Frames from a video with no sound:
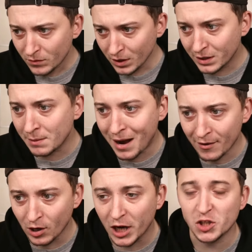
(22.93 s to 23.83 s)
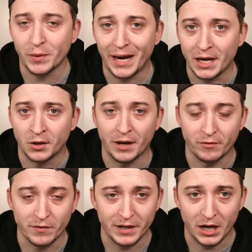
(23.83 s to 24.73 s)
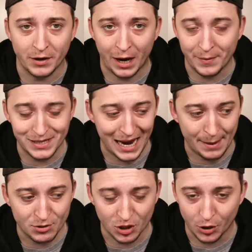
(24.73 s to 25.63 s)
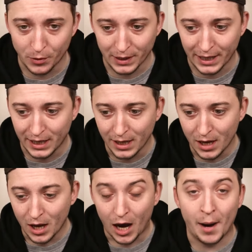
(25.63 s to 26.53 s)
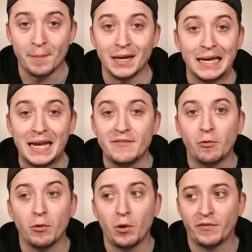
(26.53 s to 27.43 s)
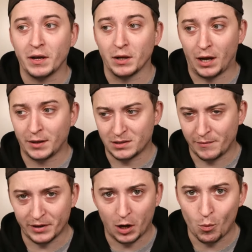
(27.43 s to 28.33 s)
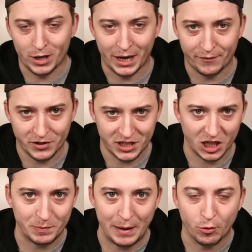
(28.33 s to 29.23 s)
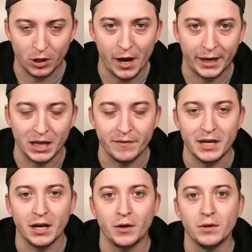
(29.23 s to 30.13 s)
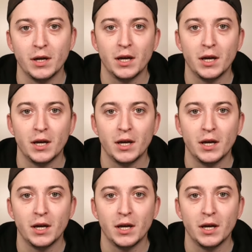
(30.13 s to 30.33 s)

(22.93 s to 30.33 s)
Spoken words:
The amount of likes we're hitting on every video now is absolutely unbelievable. I think like something like one in every six people are liking the video.